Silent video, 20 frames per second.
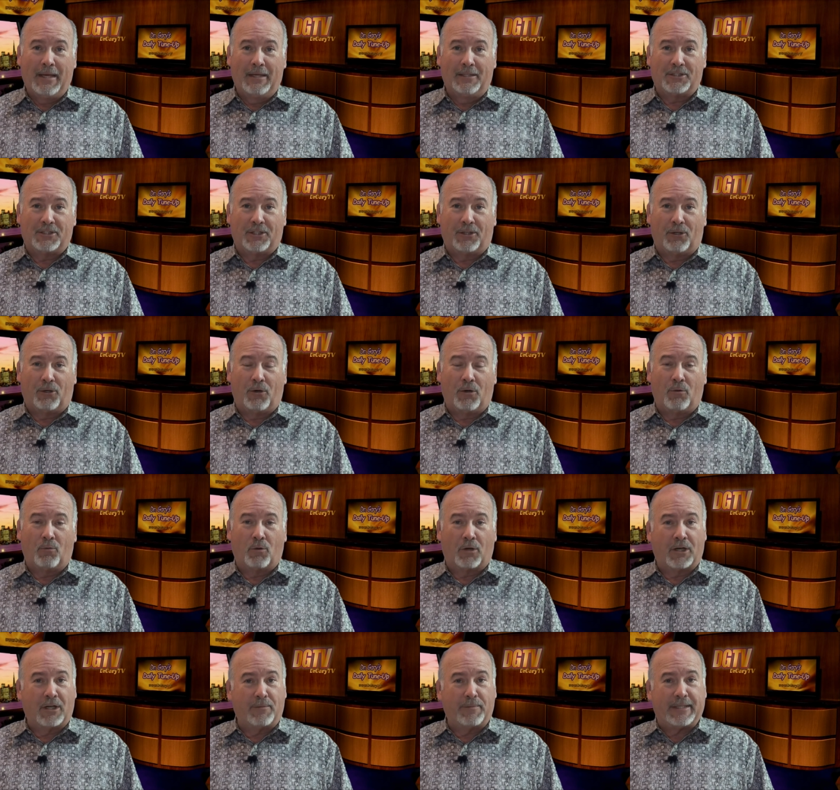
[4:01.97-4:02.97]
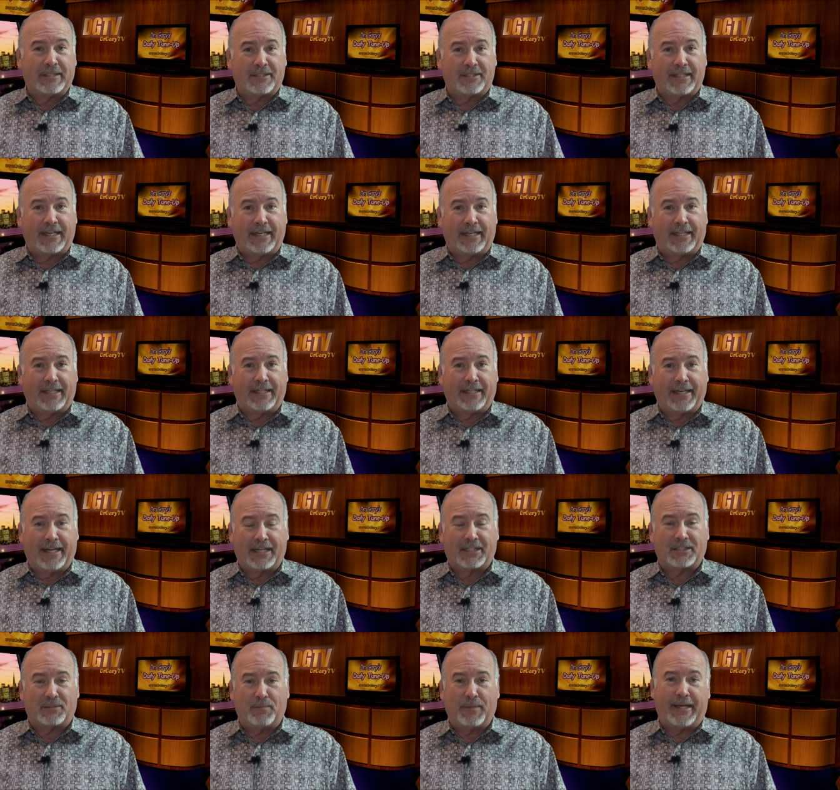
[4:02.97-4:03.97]
So we're going to be sailing
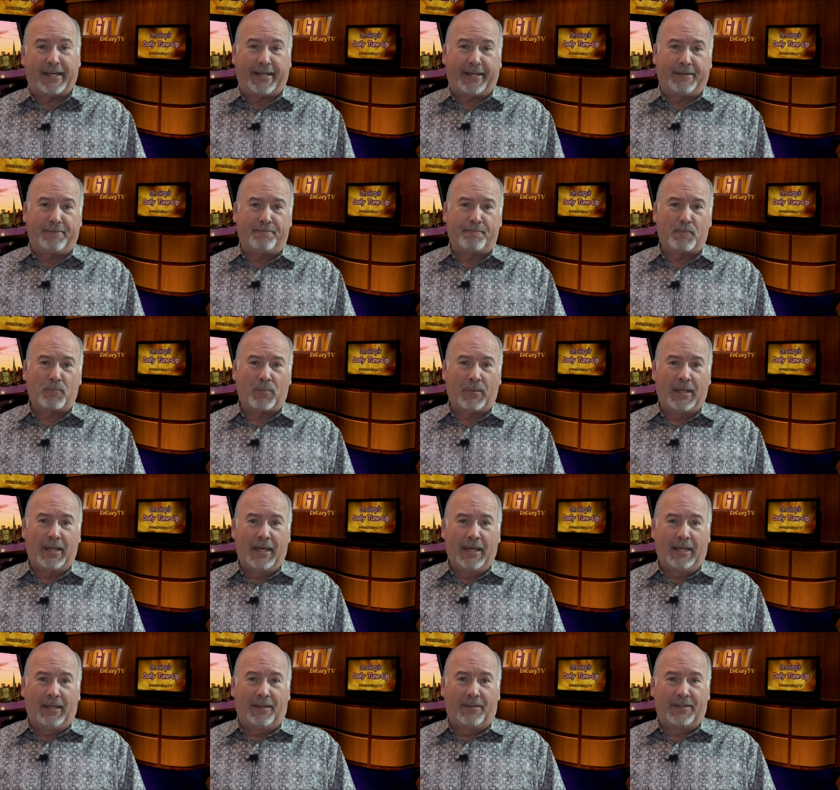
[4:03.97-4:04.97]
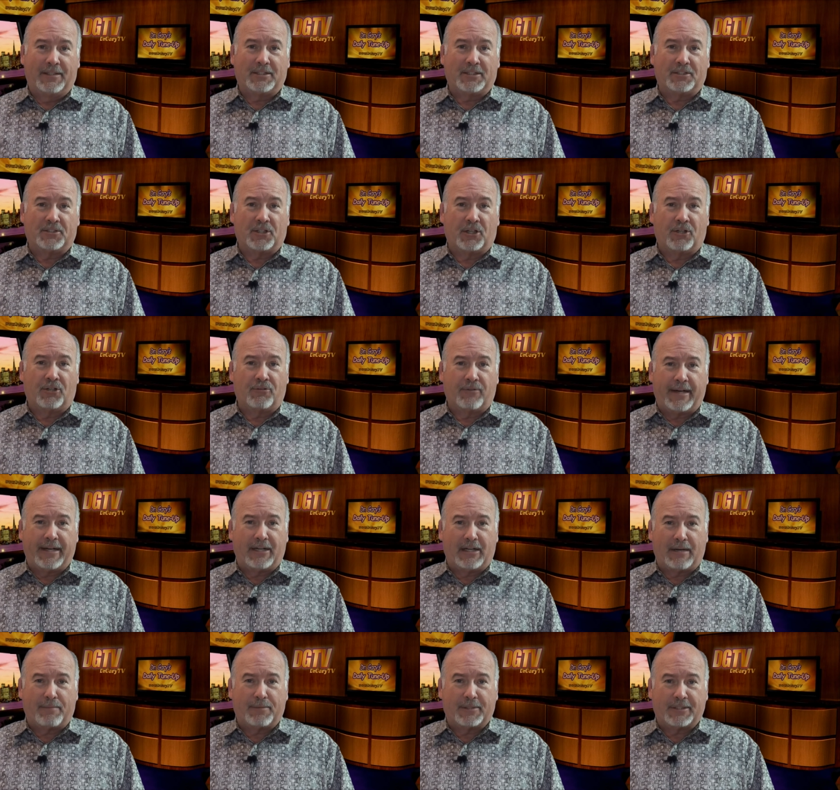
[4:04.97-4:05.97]
next May. This is a
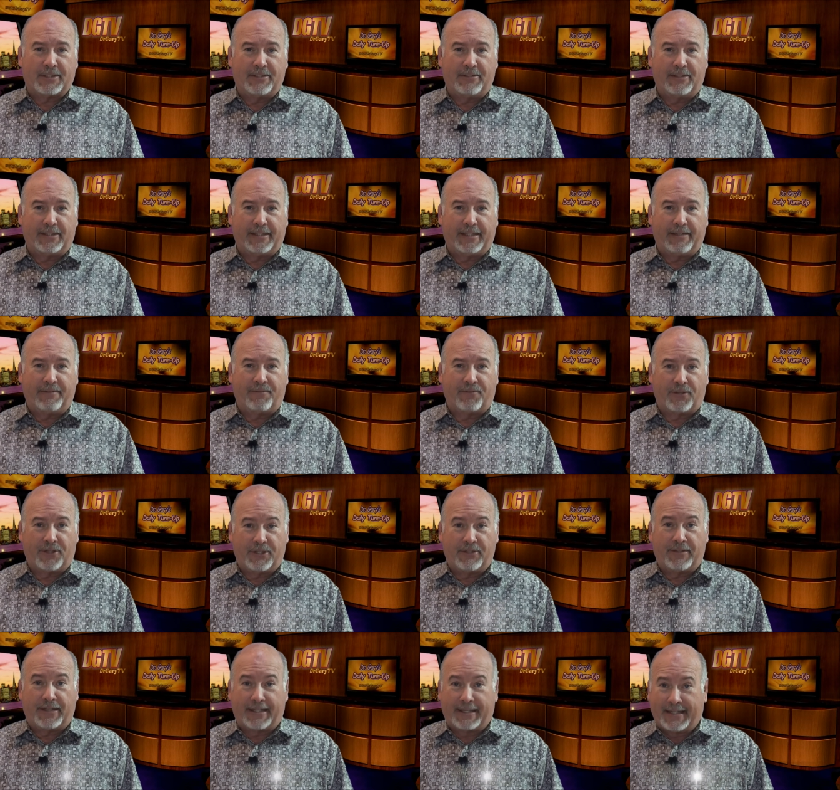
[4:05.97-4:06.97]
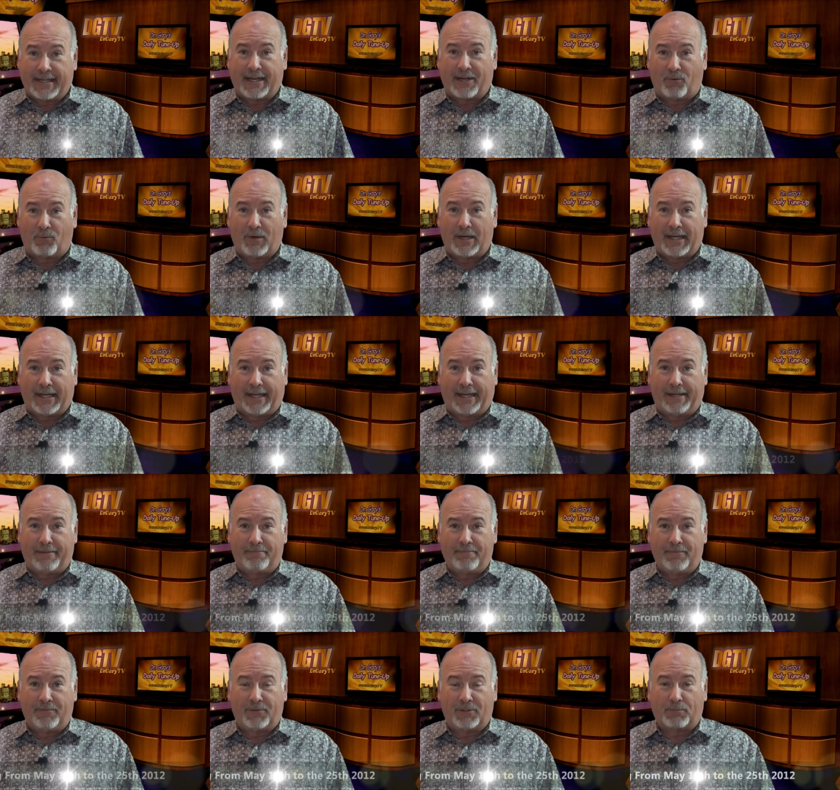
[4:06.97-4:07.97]
great opportunity for you to get
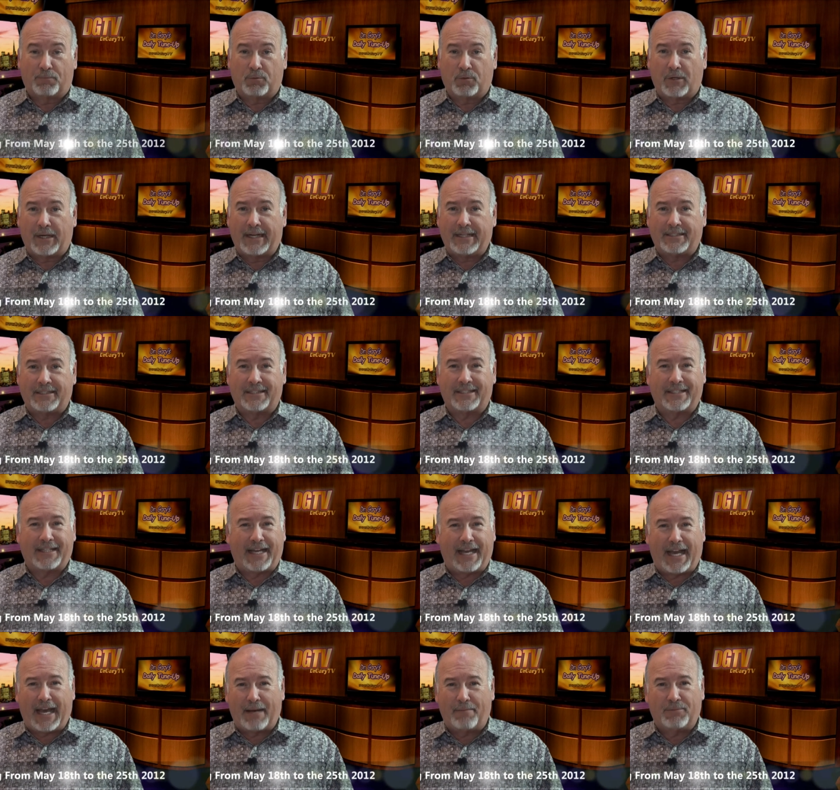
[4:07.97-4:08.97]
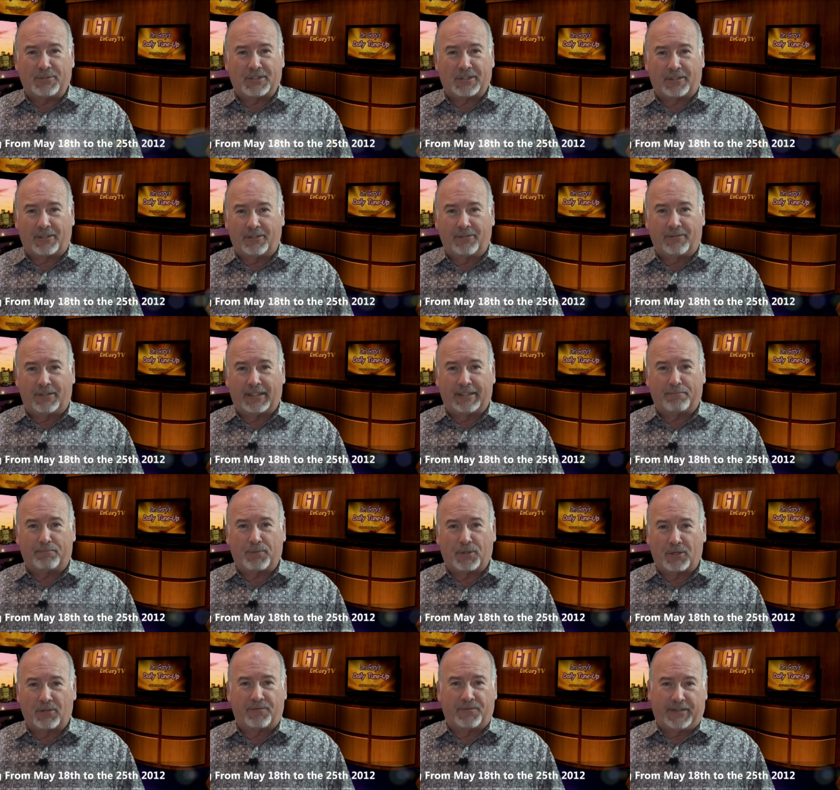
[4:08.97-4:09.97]
away. The price is absolutely
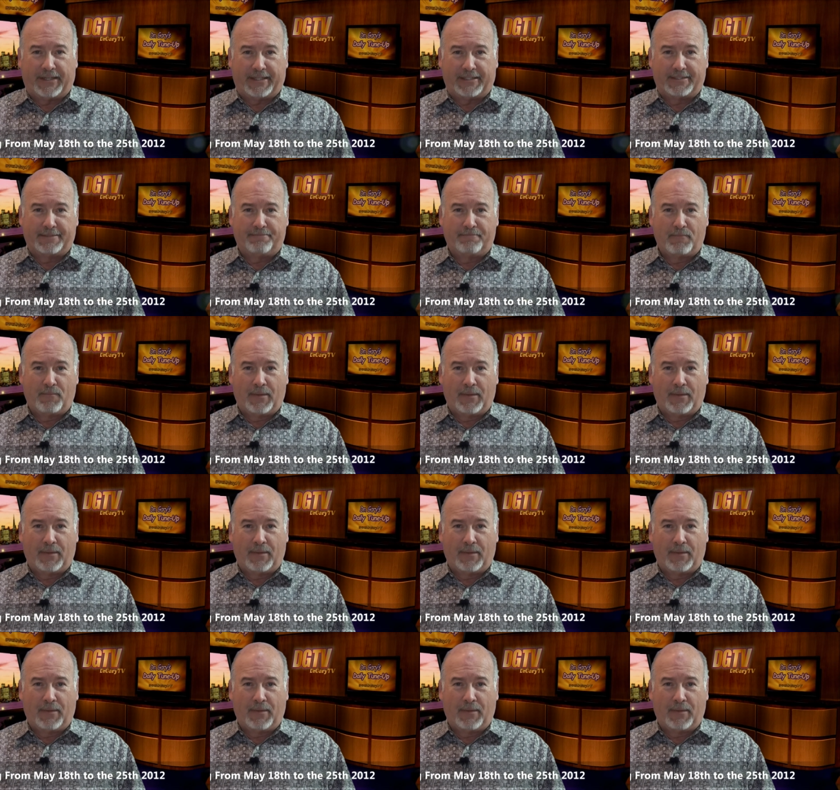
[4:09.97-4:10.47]
perfect.